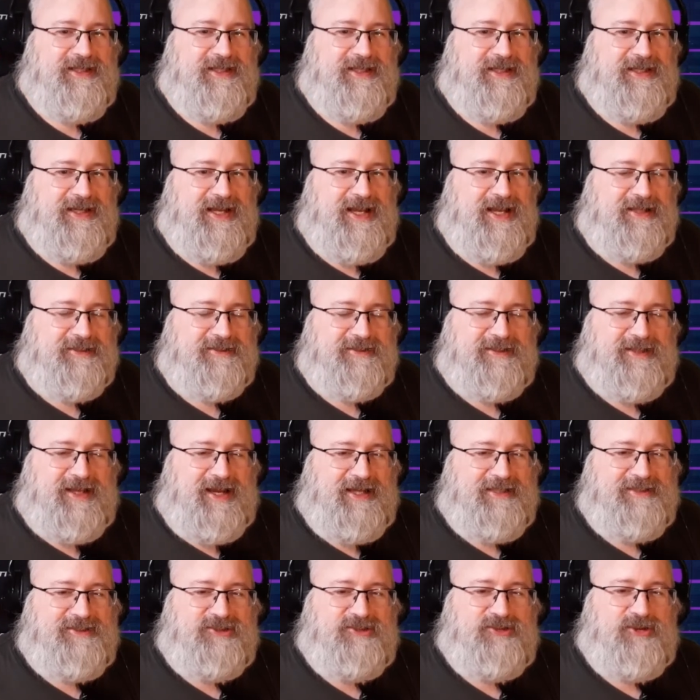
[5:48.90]
And I
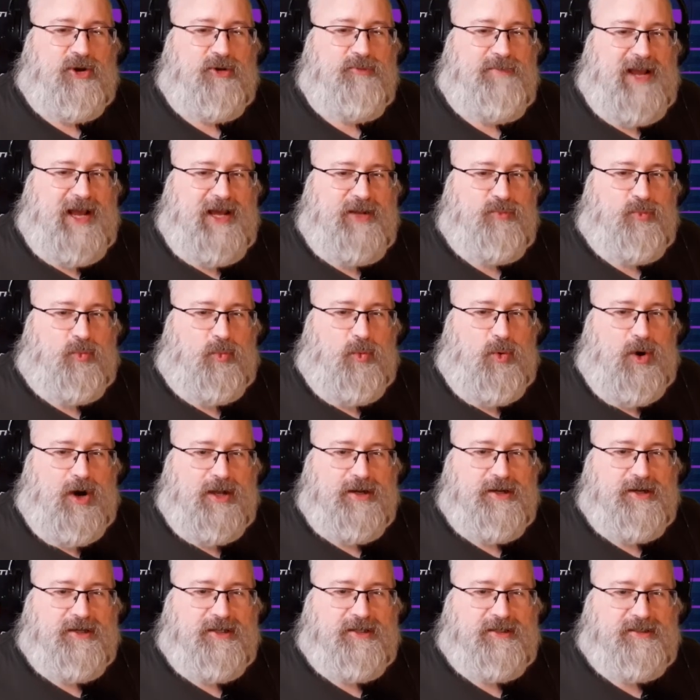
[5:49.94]
so bad
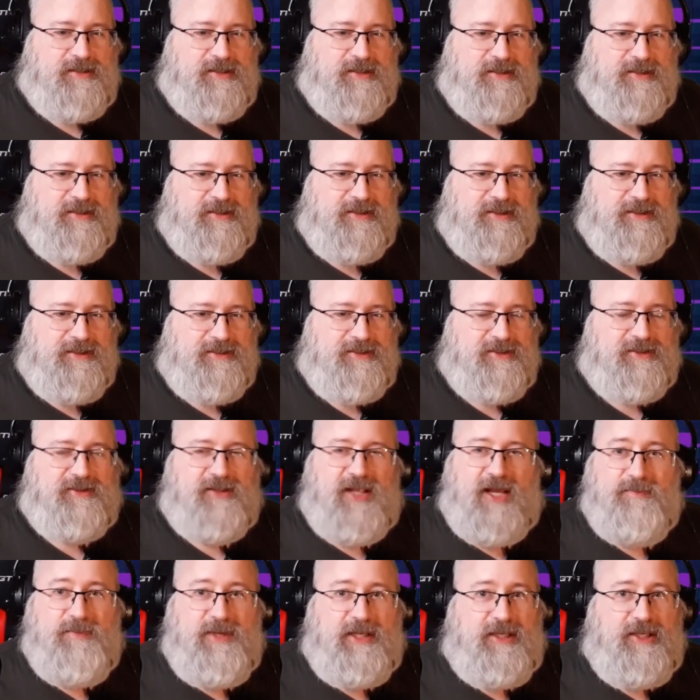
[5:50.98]
wanted it to
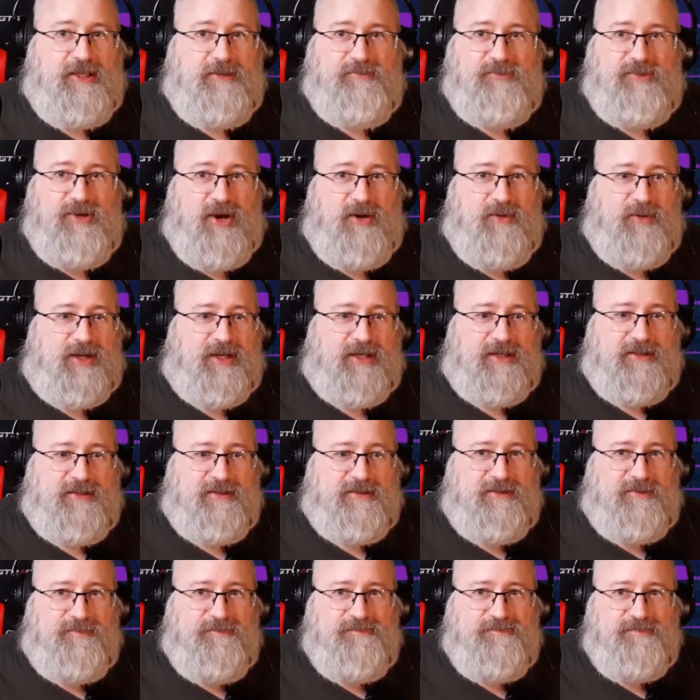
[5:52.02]
let me keep going.
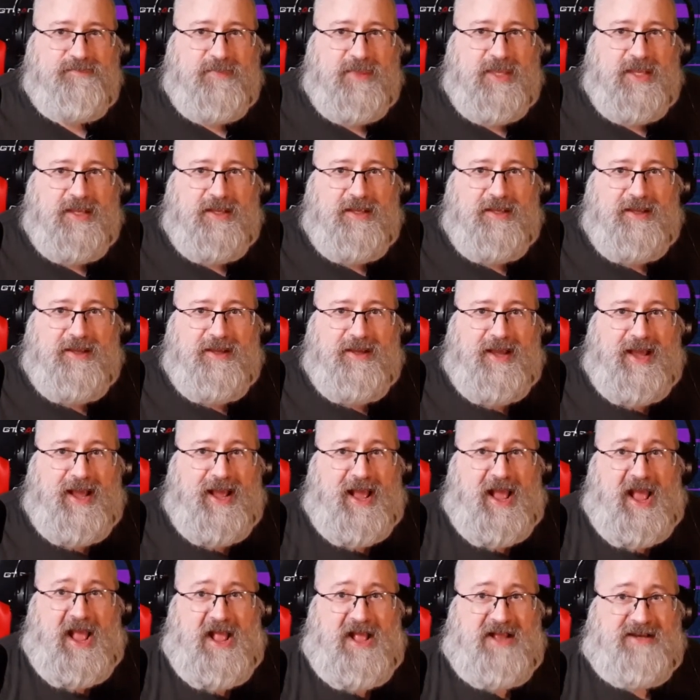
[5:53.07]

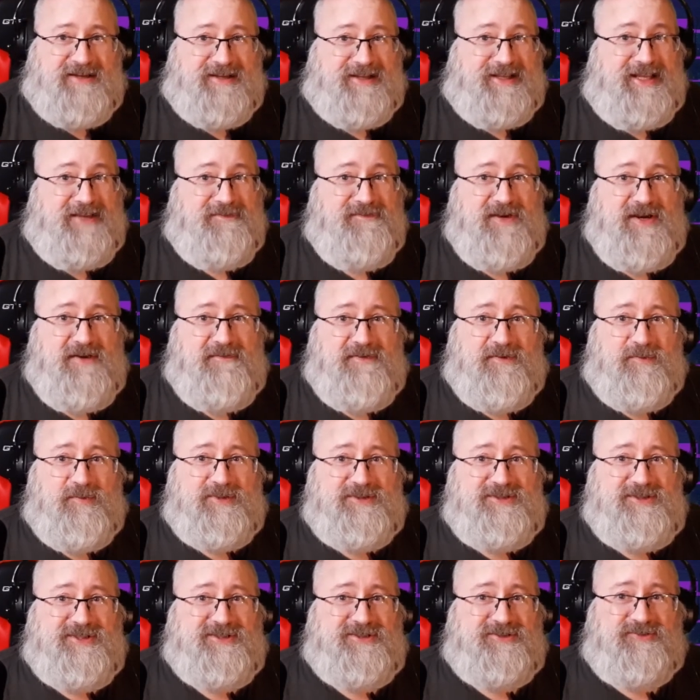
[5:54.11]
And even if it
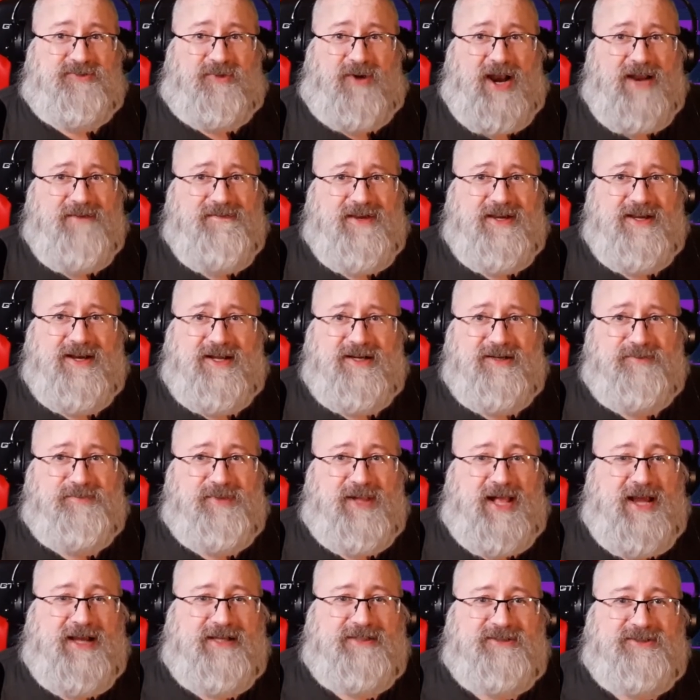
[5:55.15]
was just driving on a
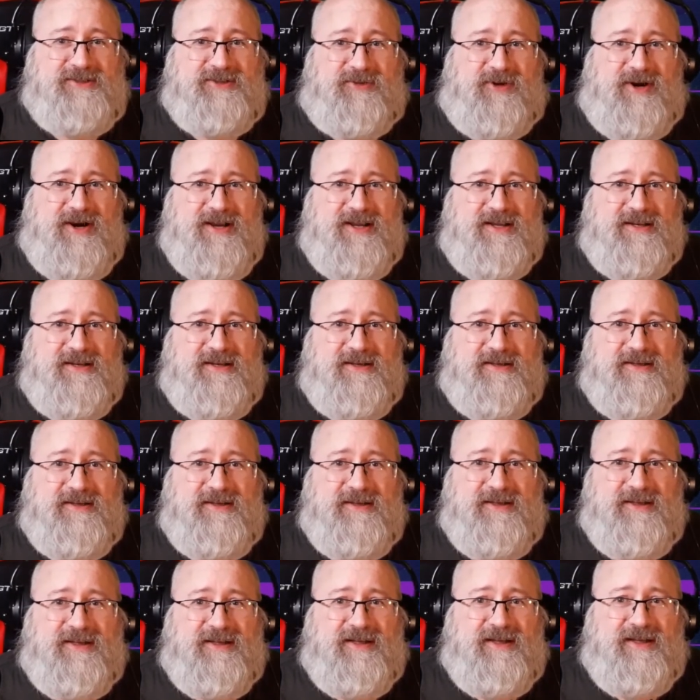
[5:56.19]
black screen
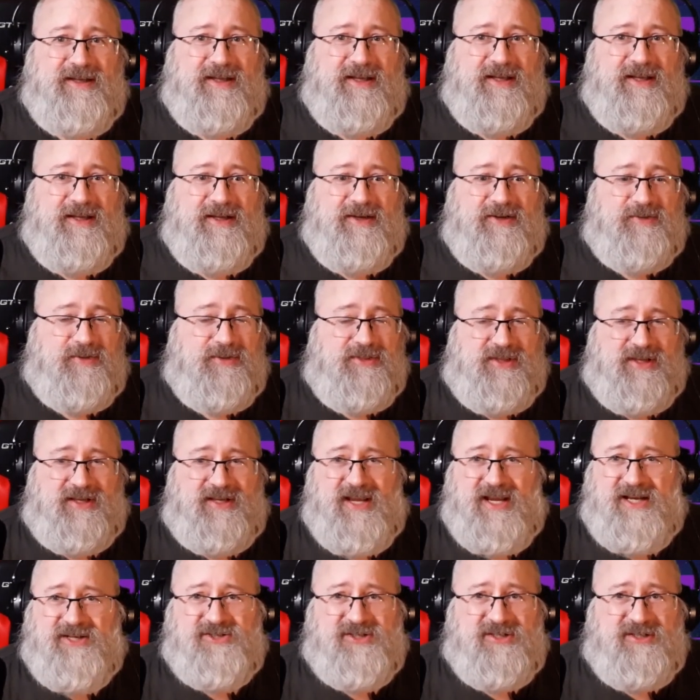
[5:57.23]
with the
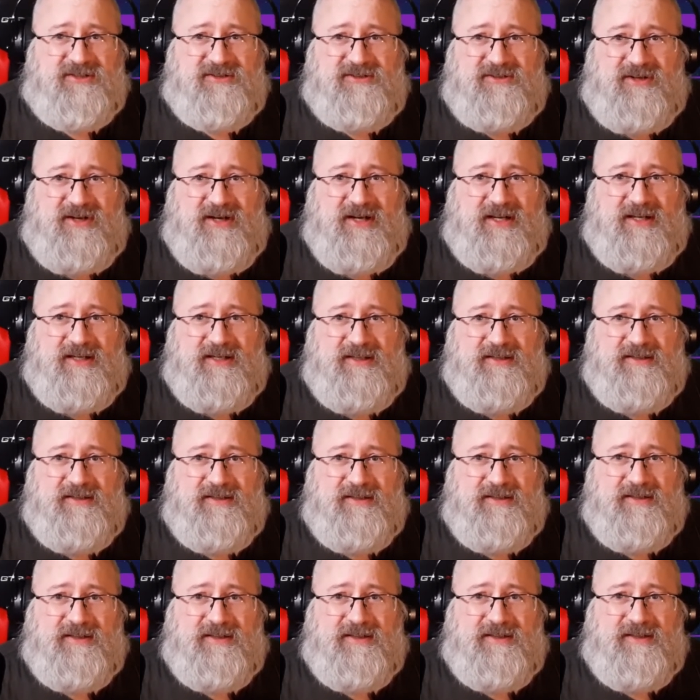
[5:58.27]
occasional tree,
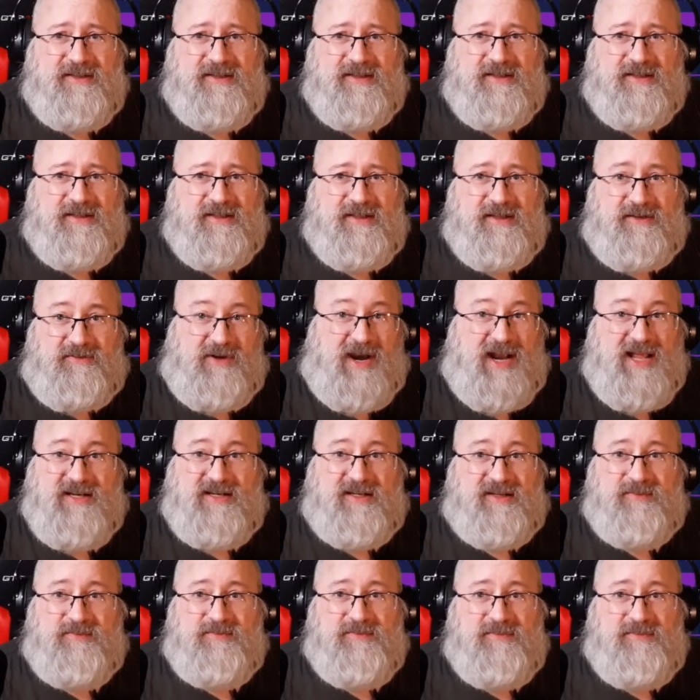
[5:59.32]
random,